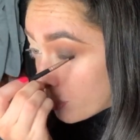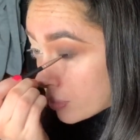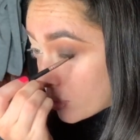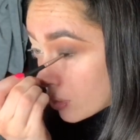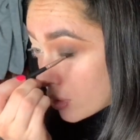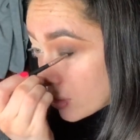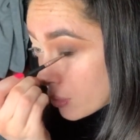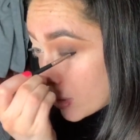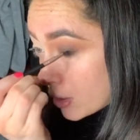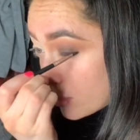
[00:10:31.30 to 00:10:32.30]
So, because I
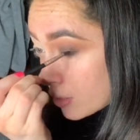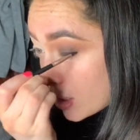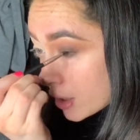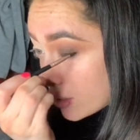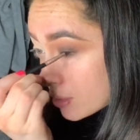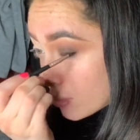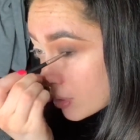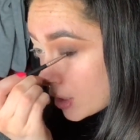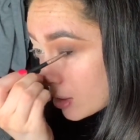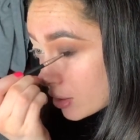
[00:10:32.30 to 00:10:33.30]
want it sort of like
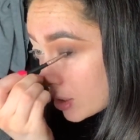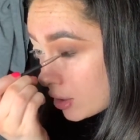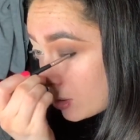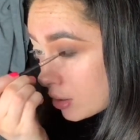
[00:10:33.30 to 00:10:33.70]
smoky looking